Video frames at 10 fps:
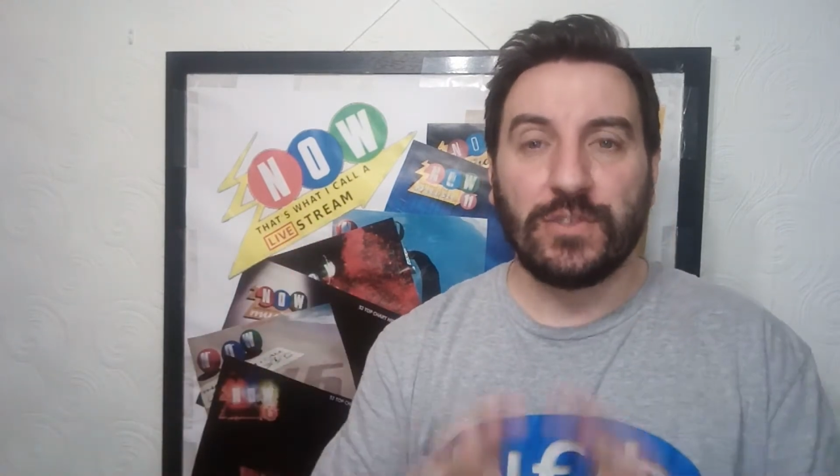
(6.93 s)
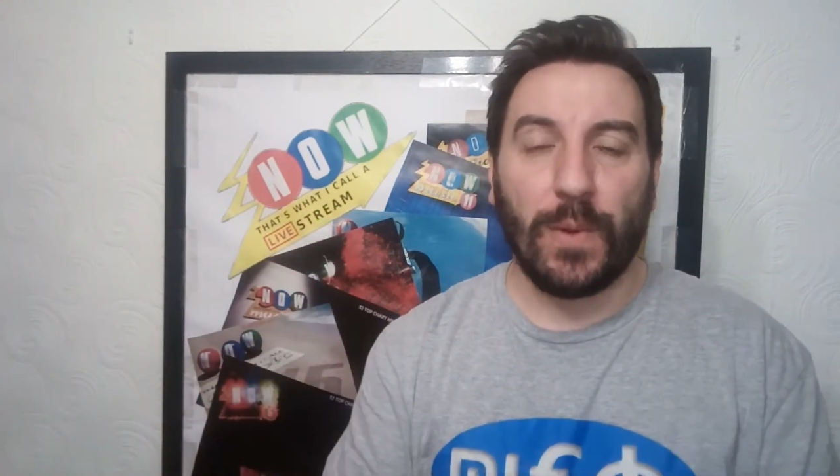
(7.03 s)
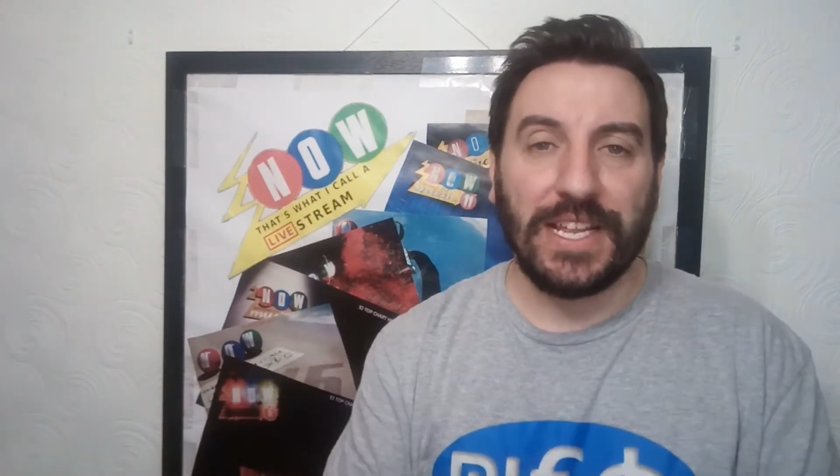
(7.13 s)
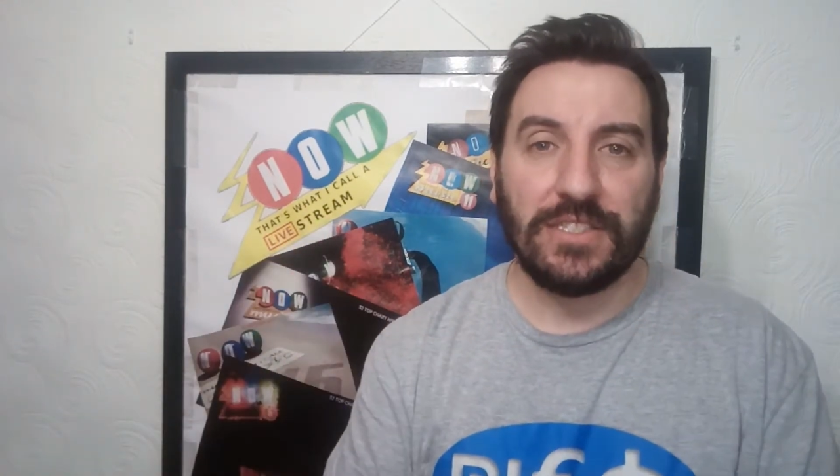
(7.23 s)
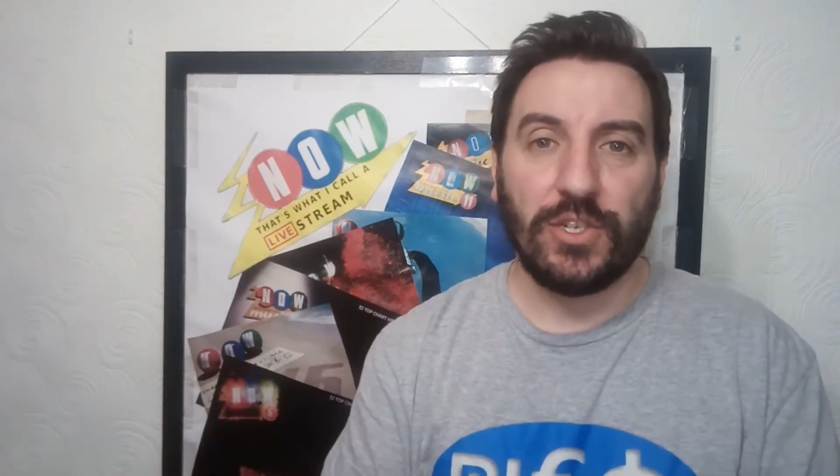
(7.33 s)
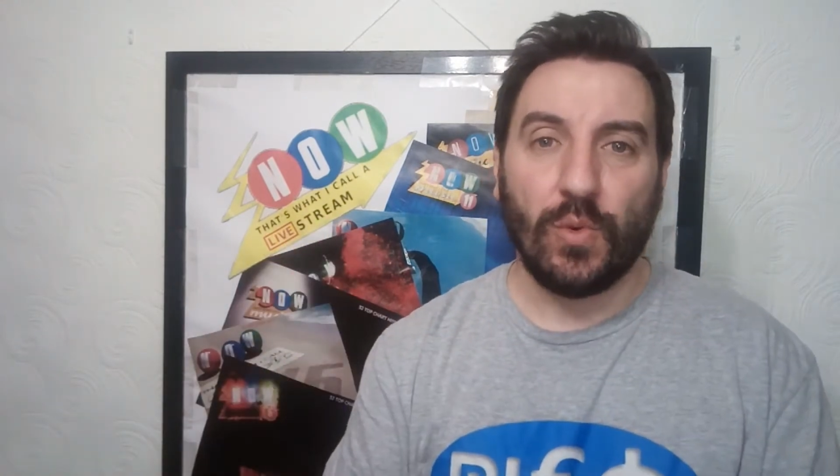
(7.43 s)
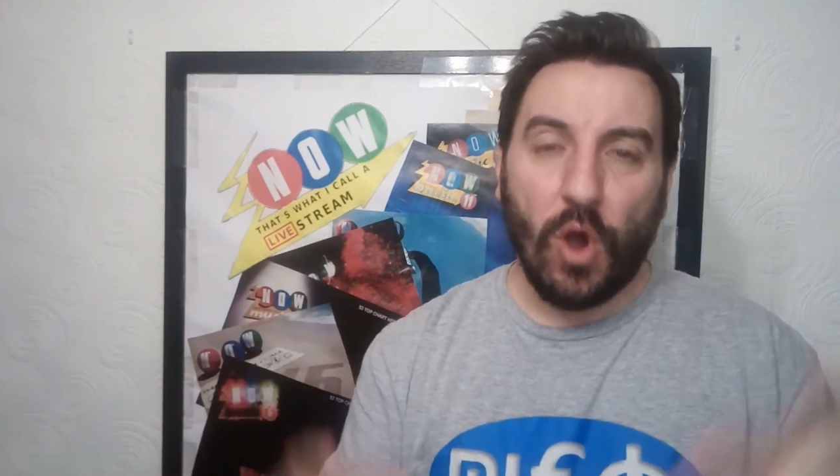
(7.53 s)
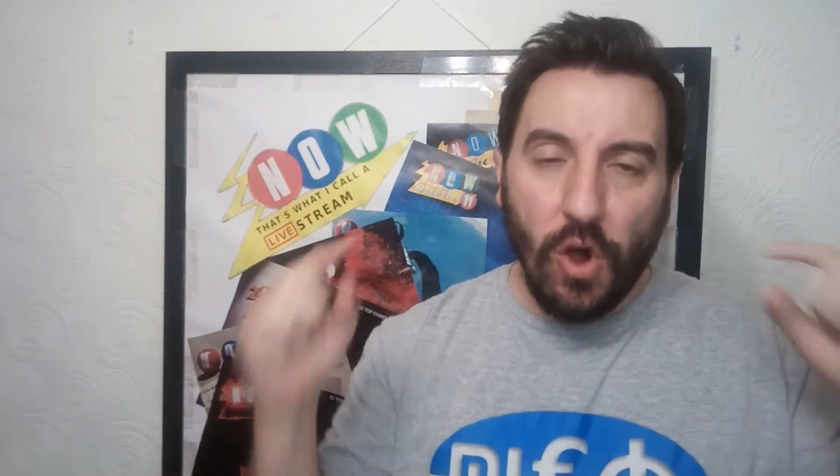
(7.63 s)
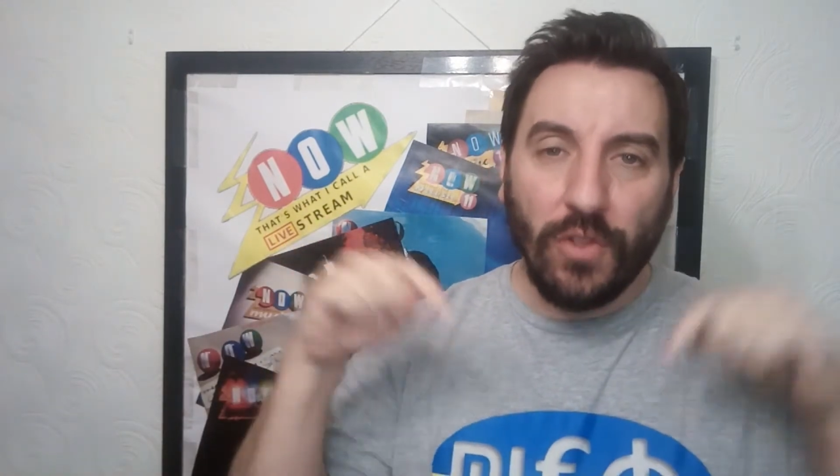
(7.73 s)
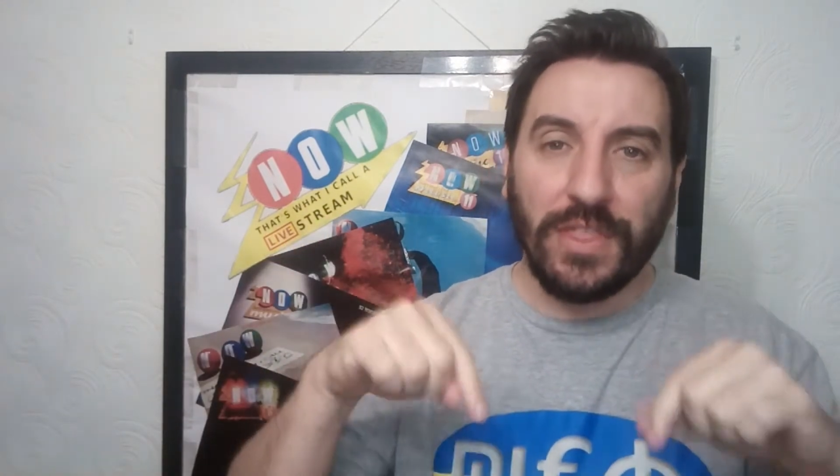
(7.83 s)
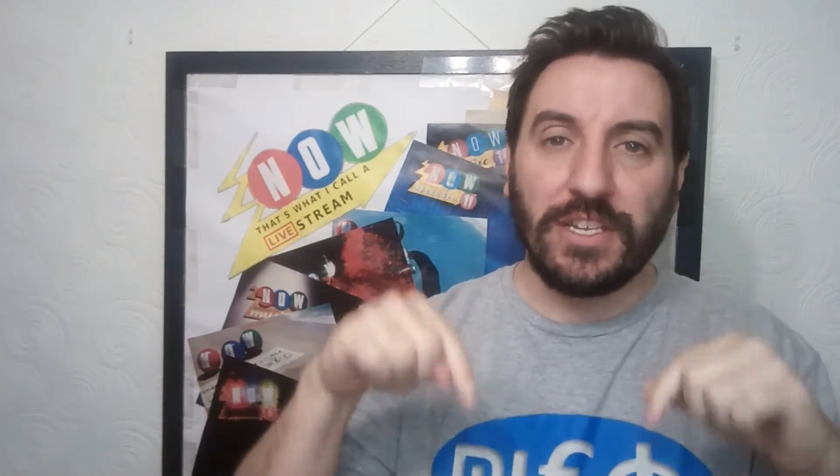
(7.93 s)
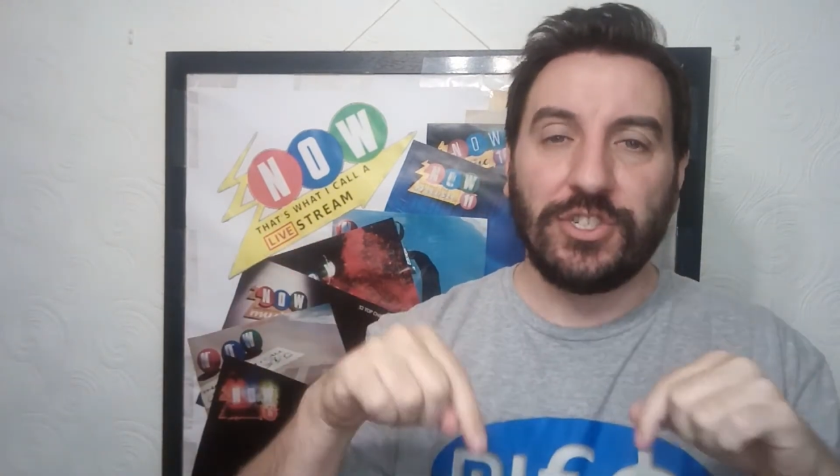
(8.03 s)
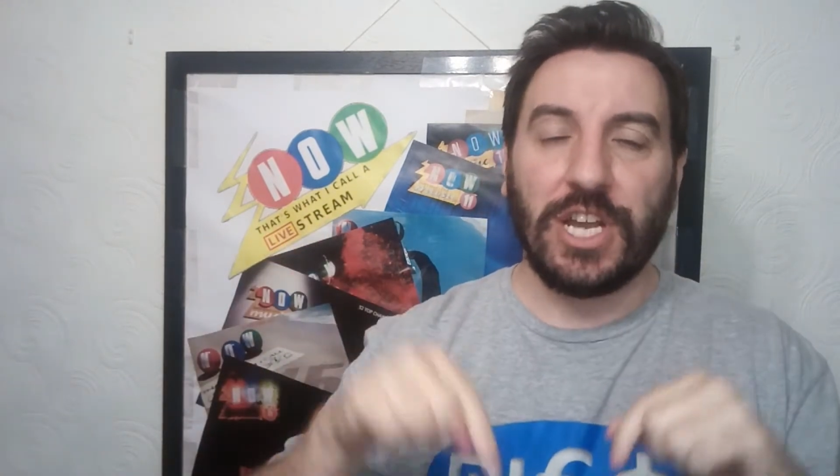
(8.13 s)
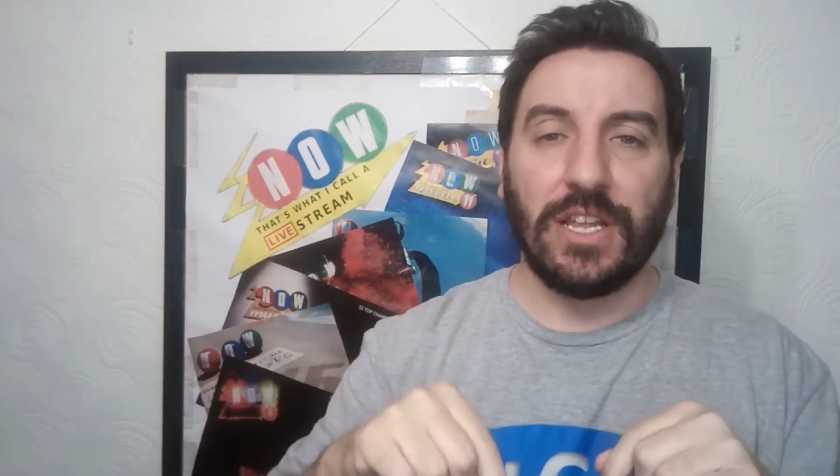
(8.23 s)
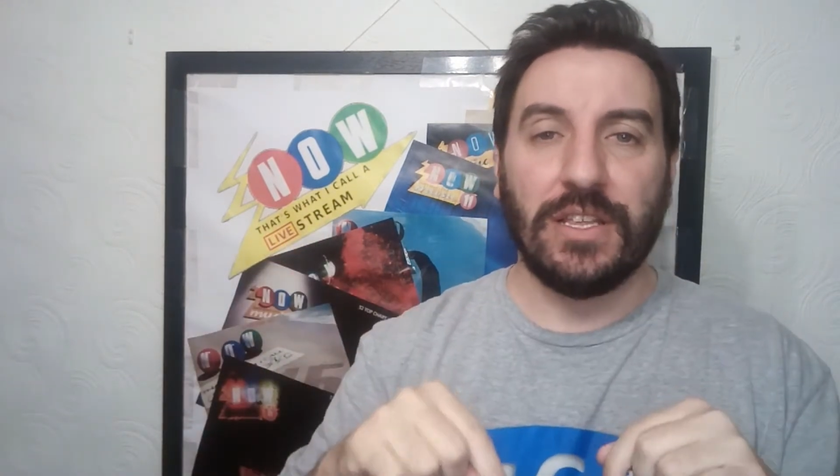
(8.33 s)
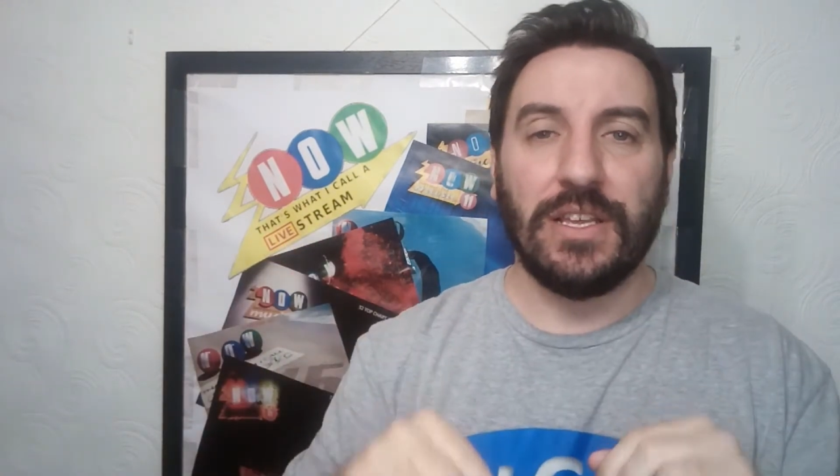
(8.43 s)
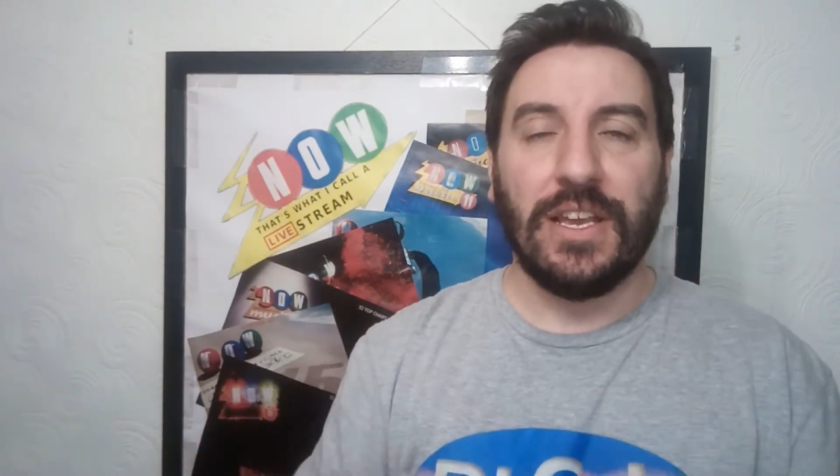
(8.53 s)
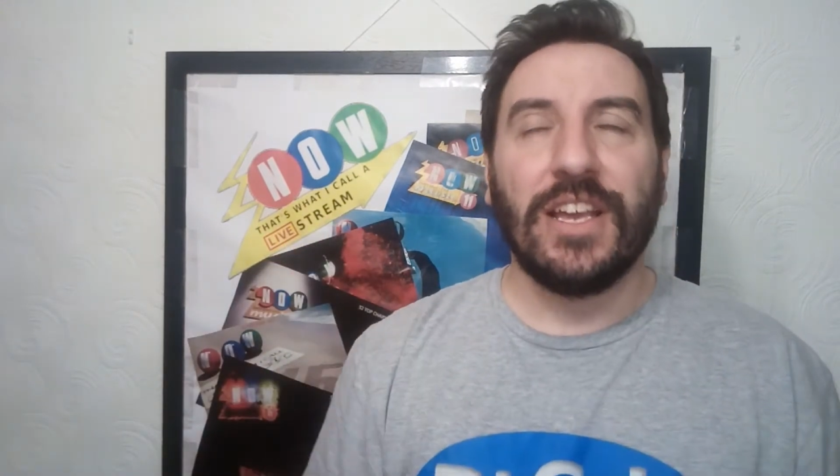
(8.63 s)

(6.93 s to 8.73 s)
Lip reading: 22 on this channel,